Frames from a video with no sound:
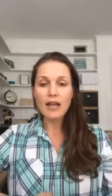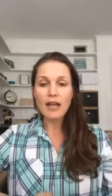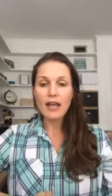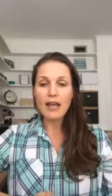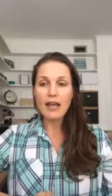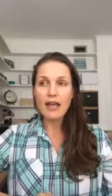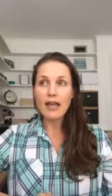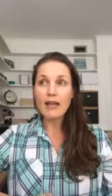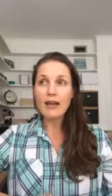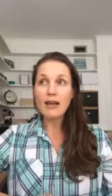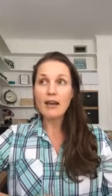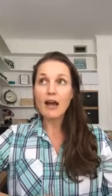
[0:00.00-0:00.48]

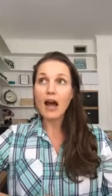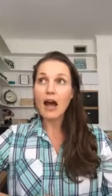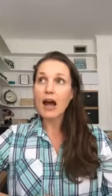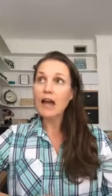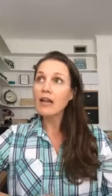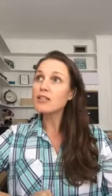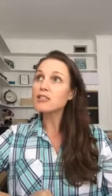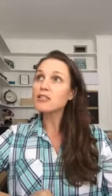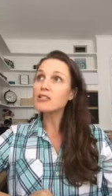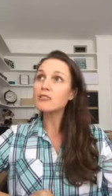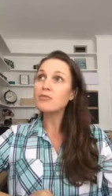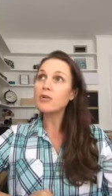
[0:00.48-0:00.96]
And I
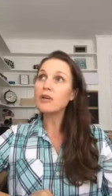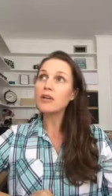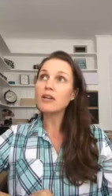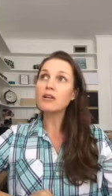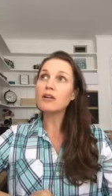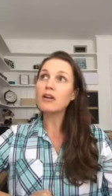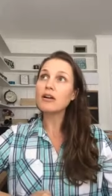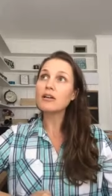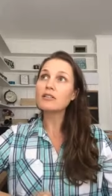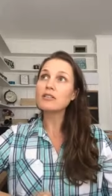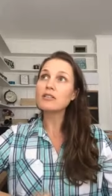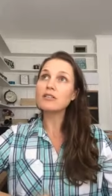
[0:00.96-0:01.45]
just want you
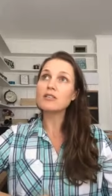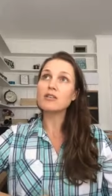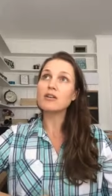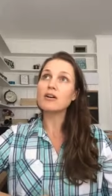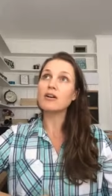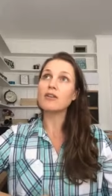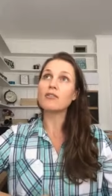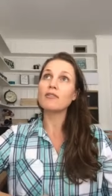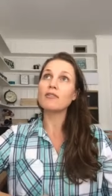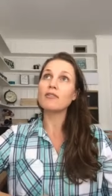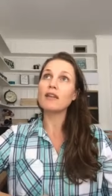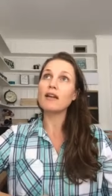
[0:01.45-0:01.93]
guys to
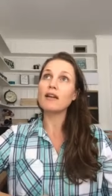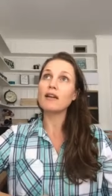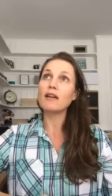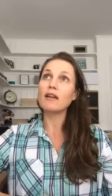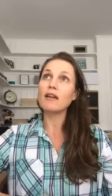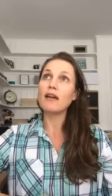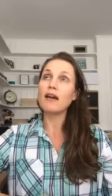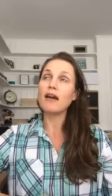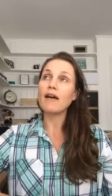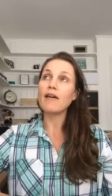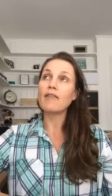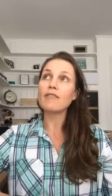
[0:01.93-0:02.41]
know that
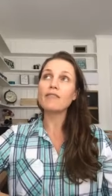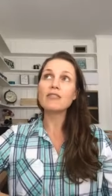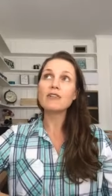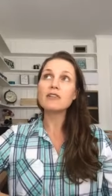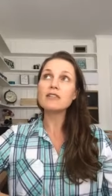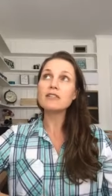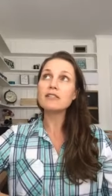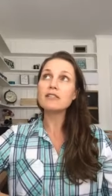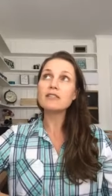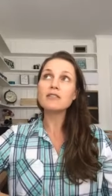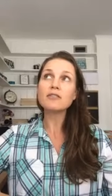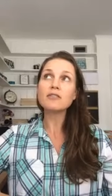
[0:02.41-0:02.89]
every
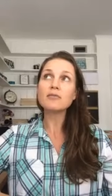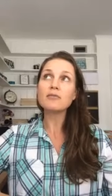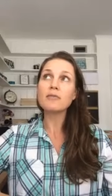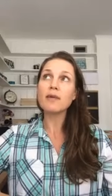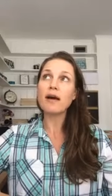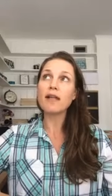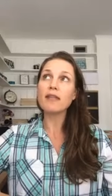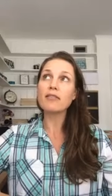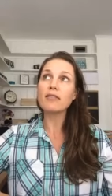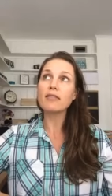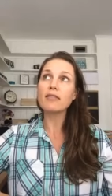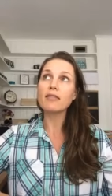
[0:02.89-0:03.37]
single
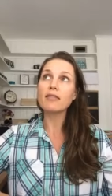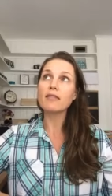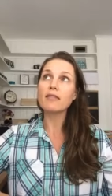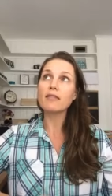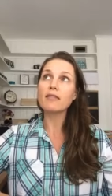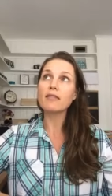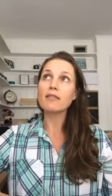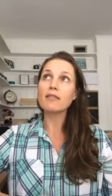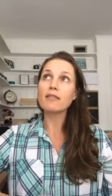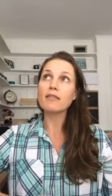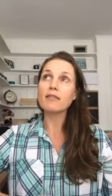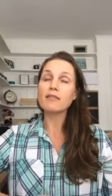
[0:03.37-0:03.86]
month
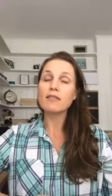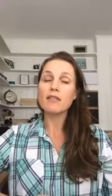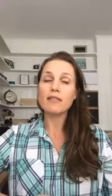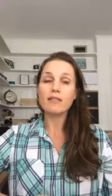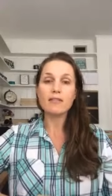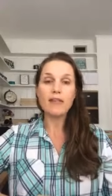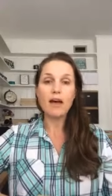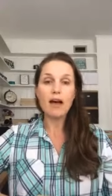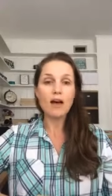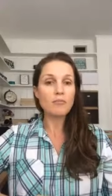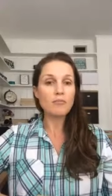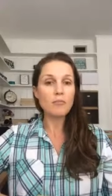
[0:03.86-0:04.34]
that
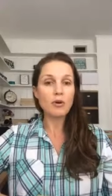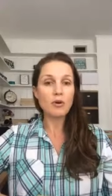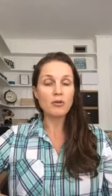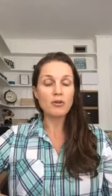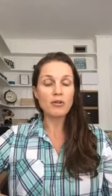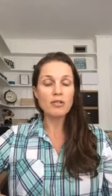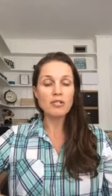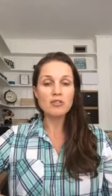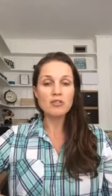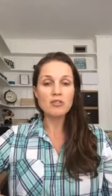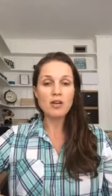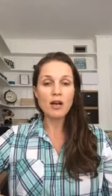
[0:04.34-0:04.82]
that
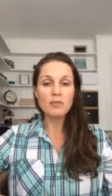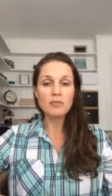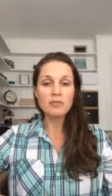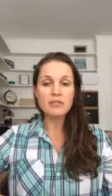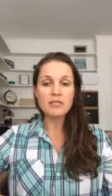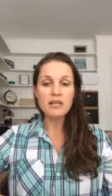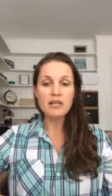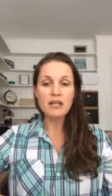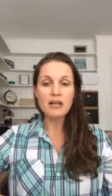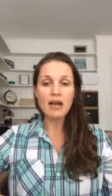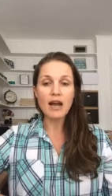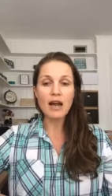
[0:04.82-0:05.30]
bonus drops
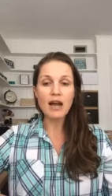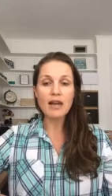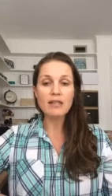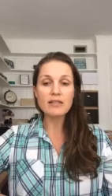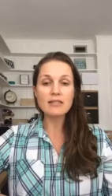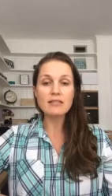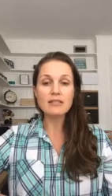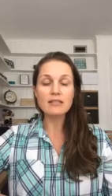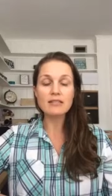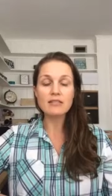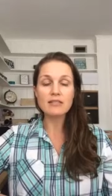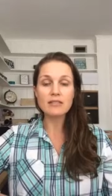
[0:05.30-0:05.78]
in, I
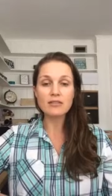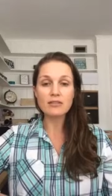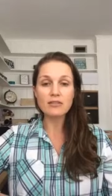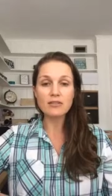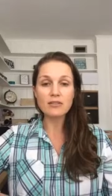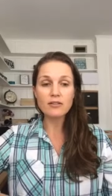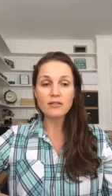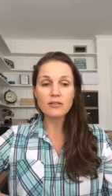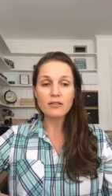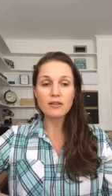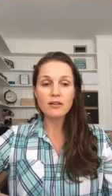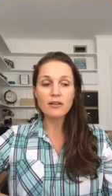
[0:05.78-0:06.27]

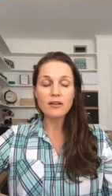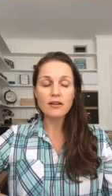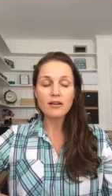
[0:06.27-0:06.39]
still